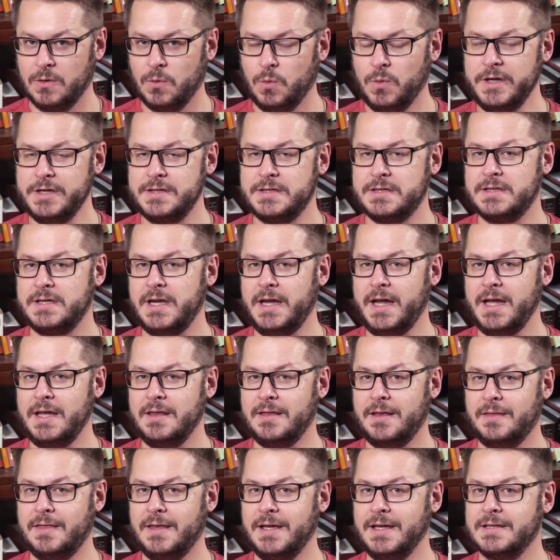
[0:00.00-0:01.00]
We say
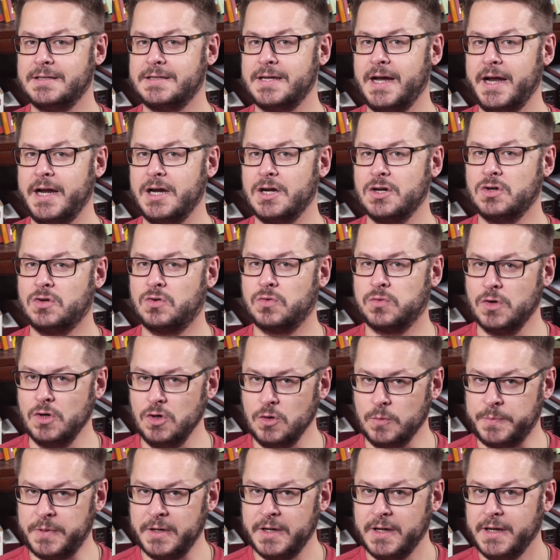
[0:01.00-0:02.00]
that the entire
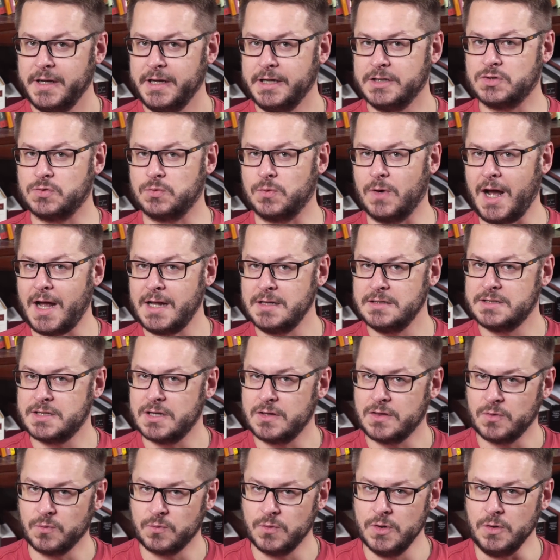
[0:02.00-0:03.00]
group is rotten
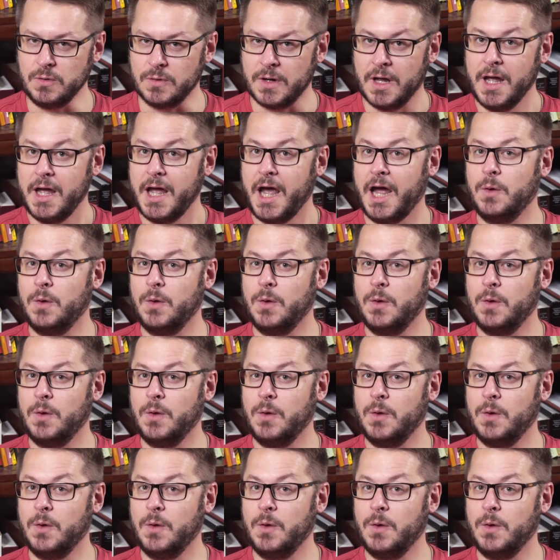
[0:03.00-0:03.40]
to the root,